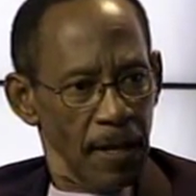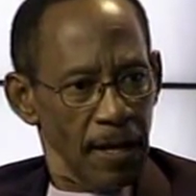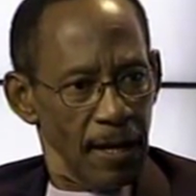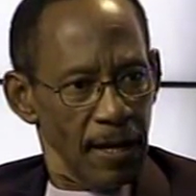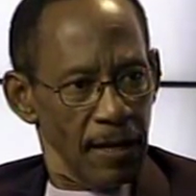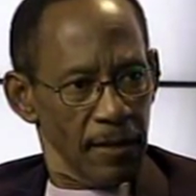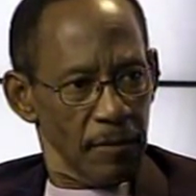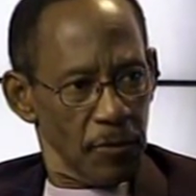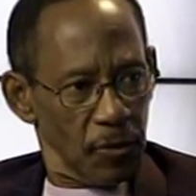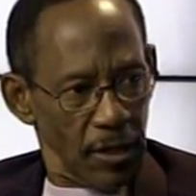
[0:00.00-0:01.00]
and,
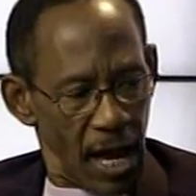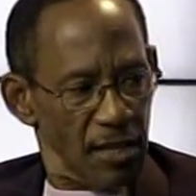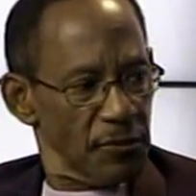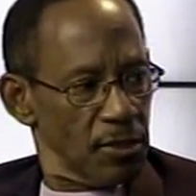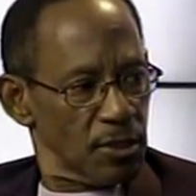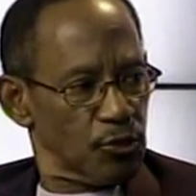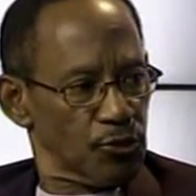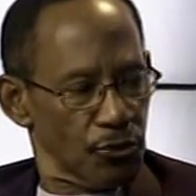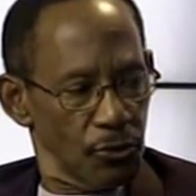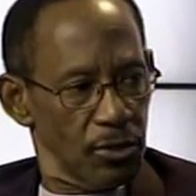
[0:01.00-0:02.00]
and Nashville is
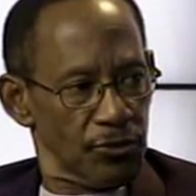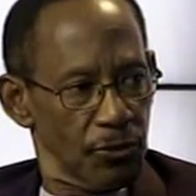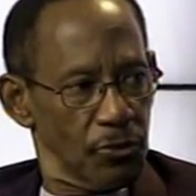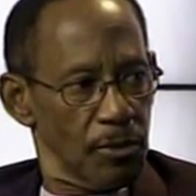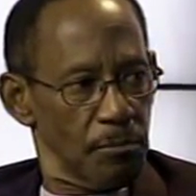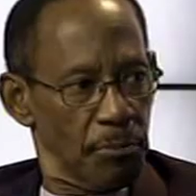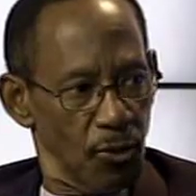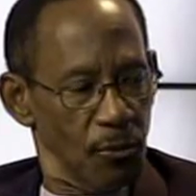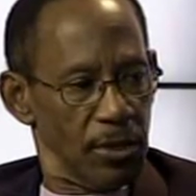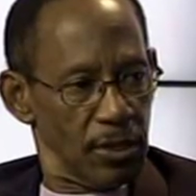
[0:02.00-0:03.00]
truly, truly
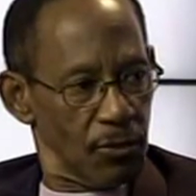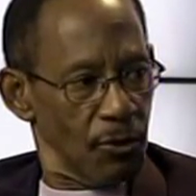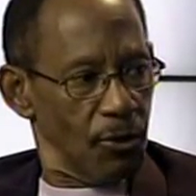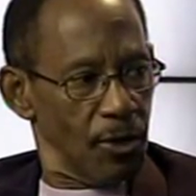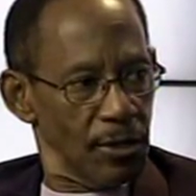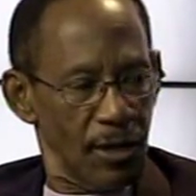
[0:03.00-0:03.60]
booming and growing,